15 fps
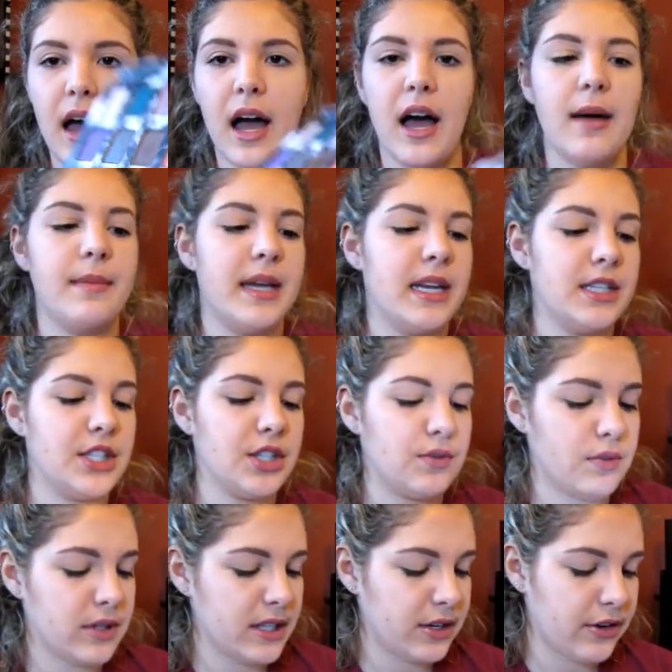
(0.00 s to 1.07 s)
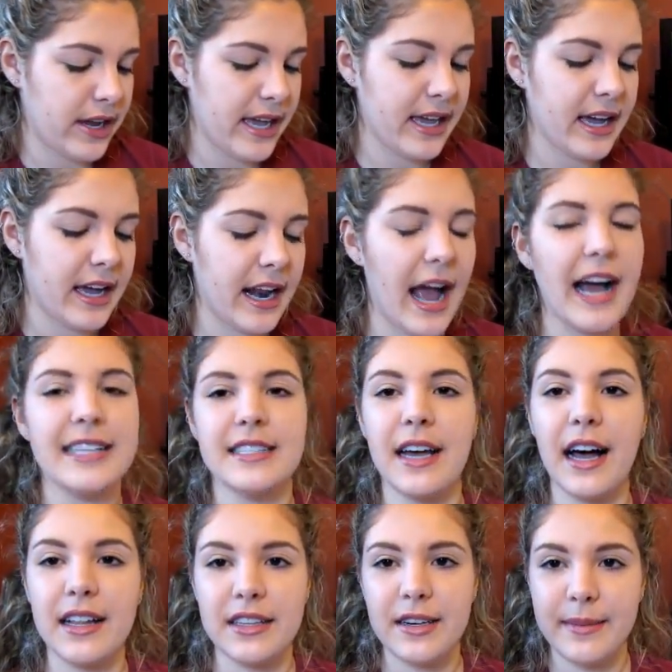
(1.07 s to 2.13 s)
And it's just really great. It kind of has
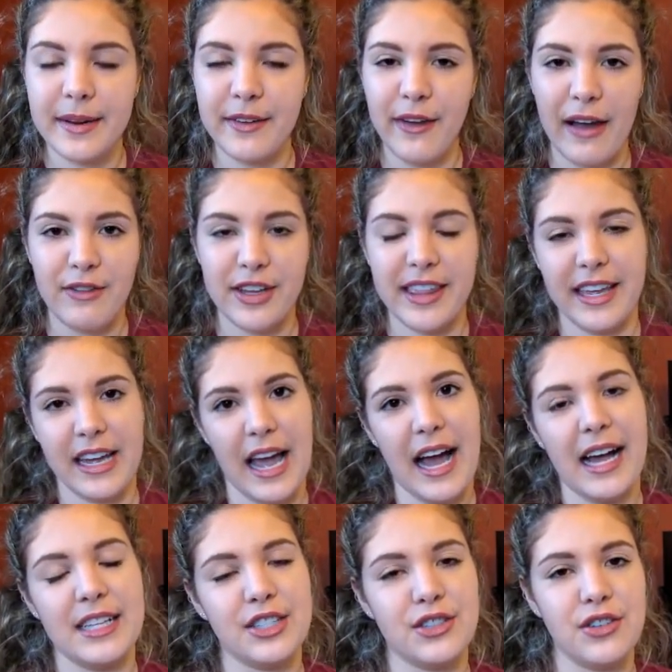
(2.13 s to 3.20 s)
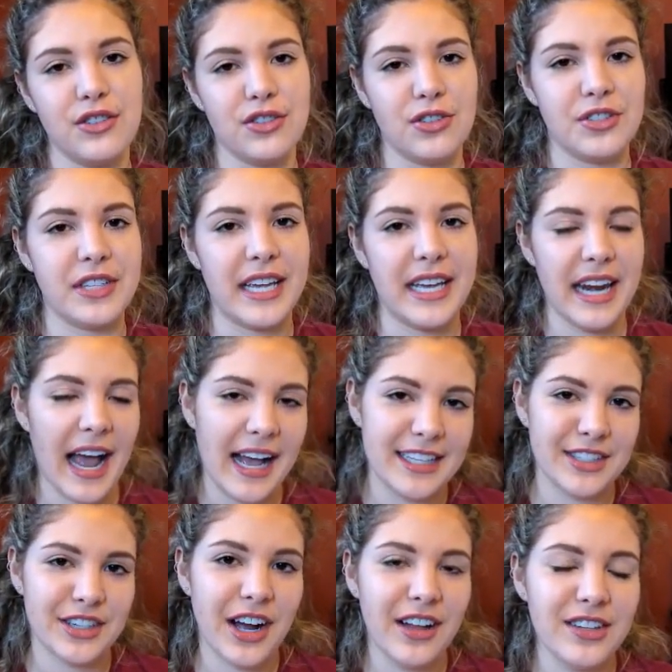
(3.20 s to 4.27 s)
a little bit of everything. It has your neutrals and it
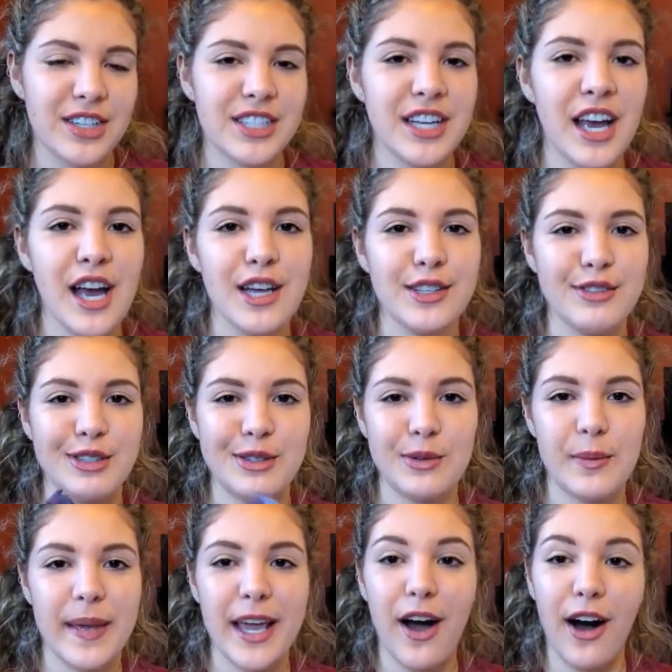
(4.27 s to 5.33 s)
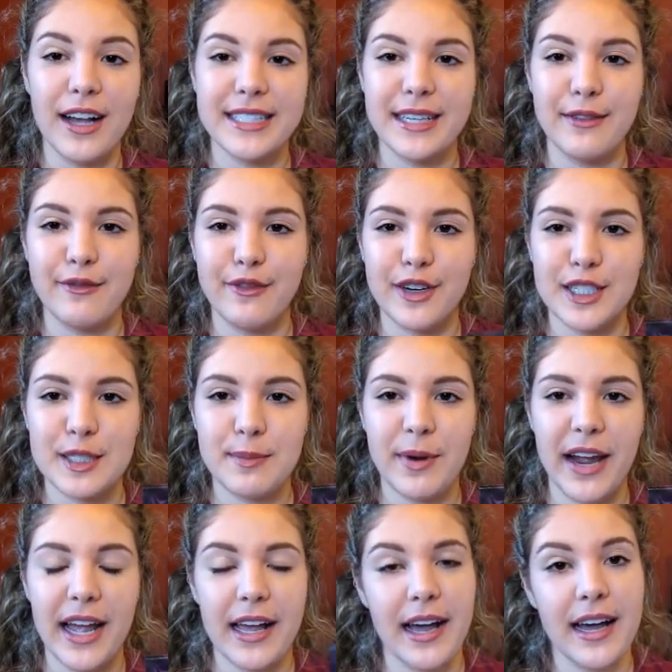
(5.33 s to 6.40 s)
has your colors. So this would be awesome for
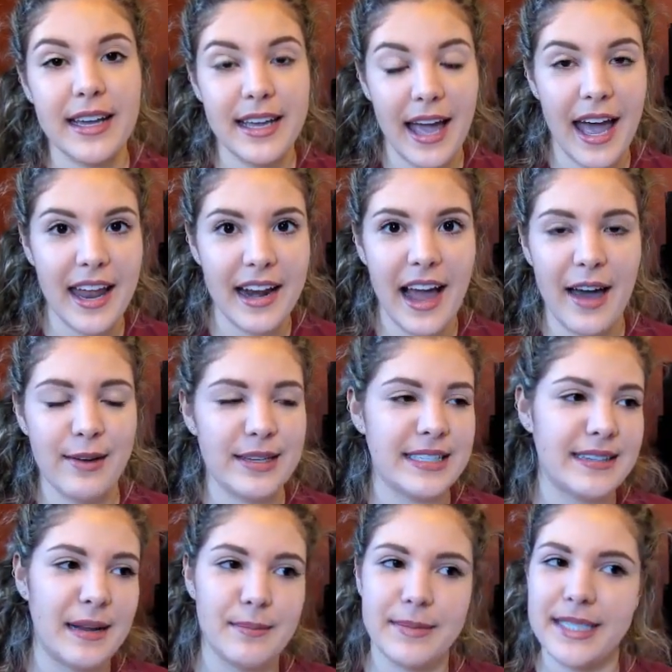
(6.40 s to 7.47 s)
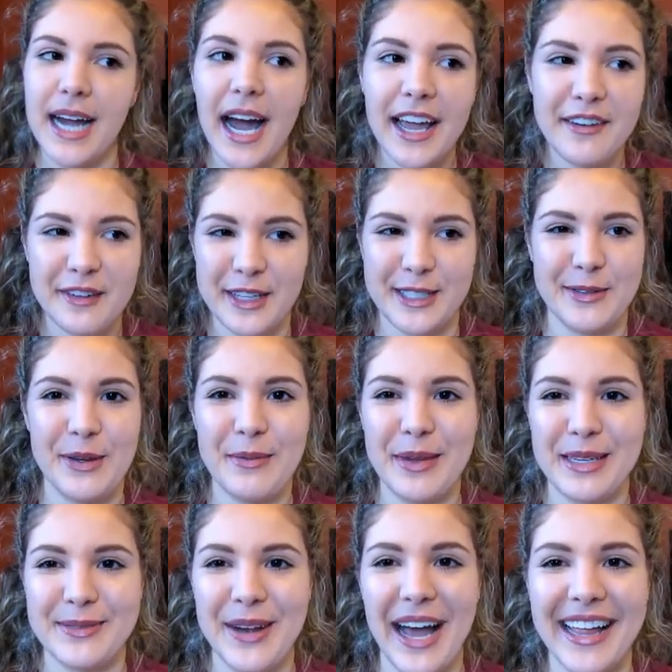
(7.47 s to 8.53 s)
spring. Again, I'm dying for the Sweet
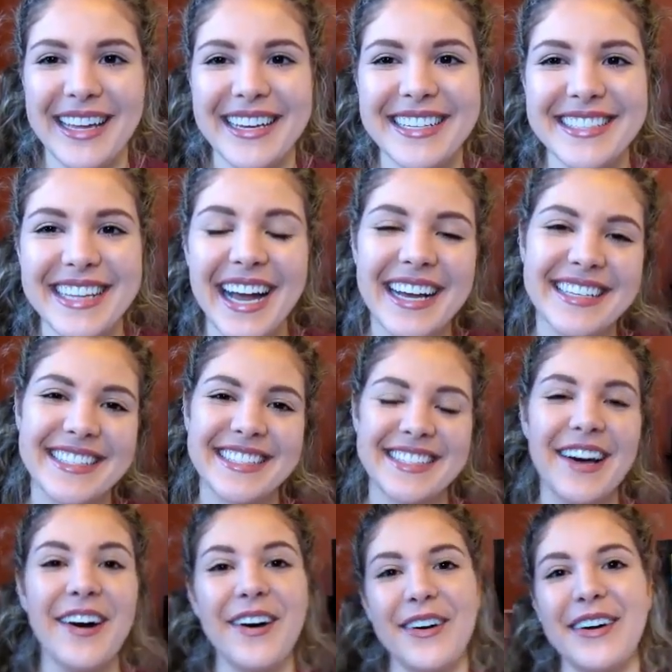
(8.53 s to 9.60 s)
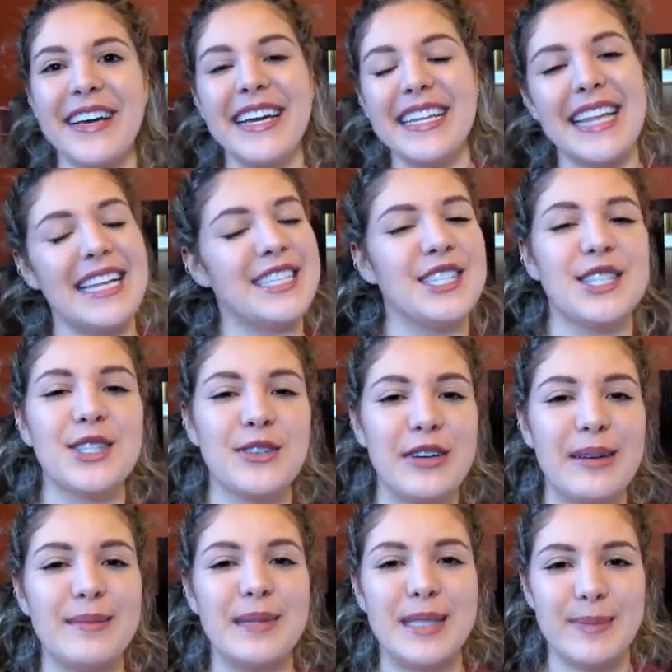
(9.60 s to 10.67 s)
Peach palette because that just
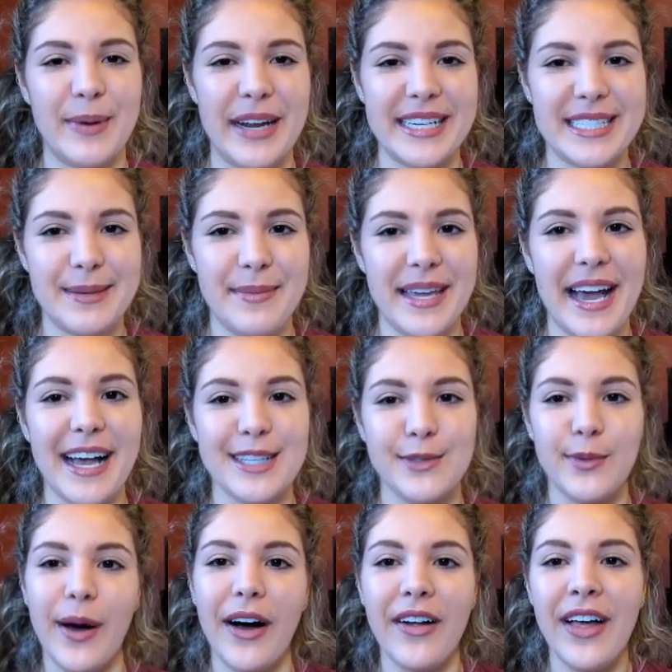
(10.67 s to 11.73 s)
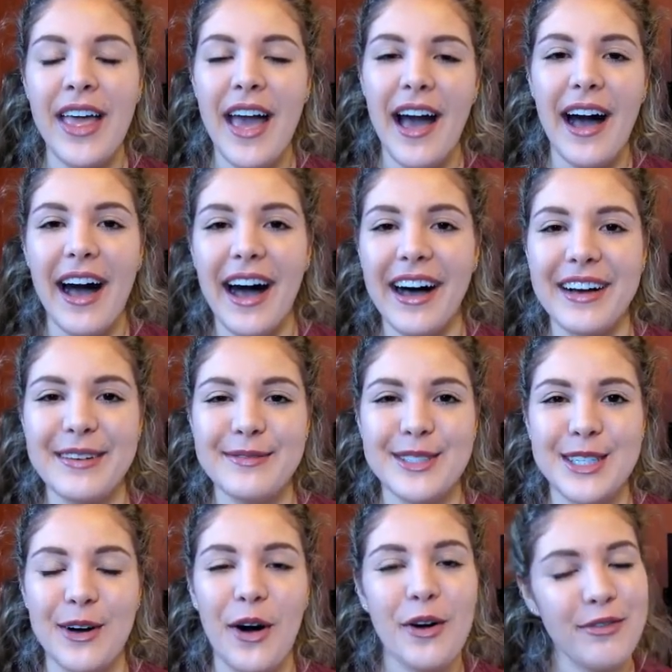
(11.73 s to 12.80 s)
screams spring to me as well.
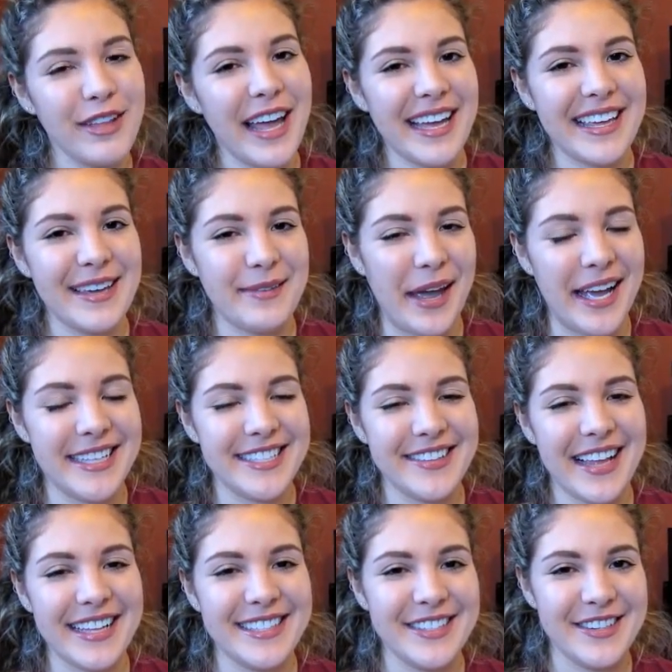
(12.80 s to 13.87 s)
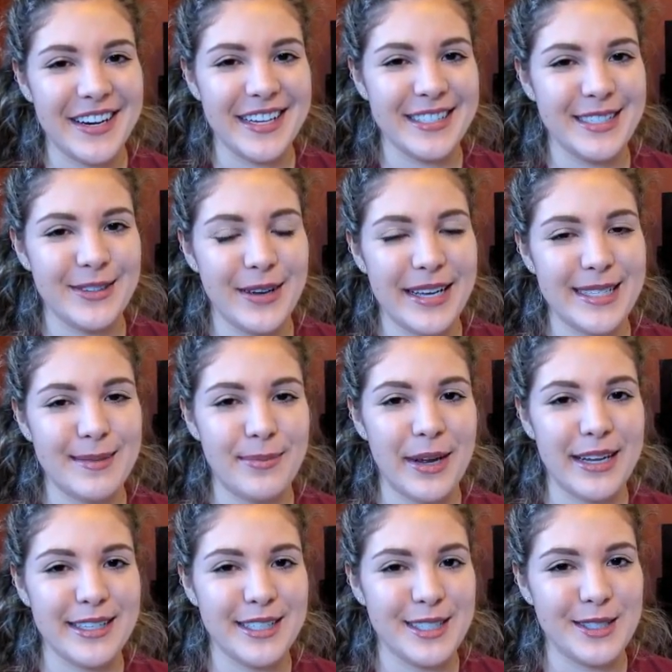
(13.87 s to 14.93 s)
So hopefully I can get my hands on that soon and do a
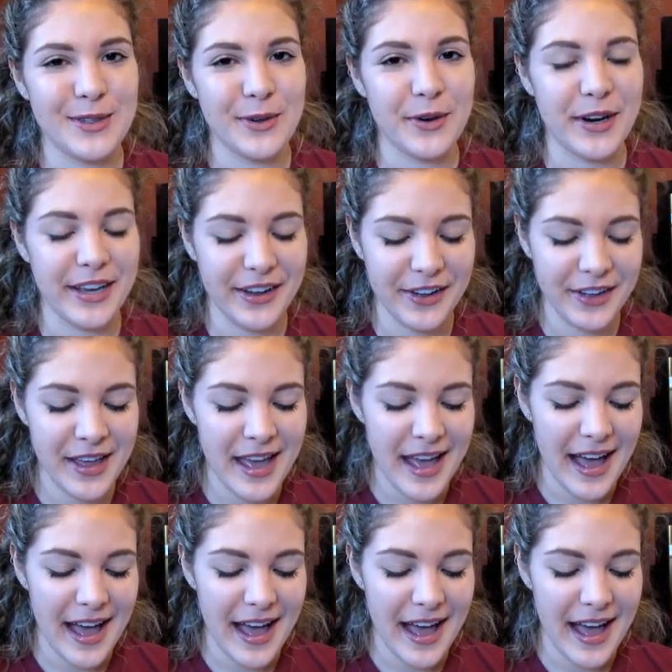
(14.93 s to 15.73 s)
spring tutorial.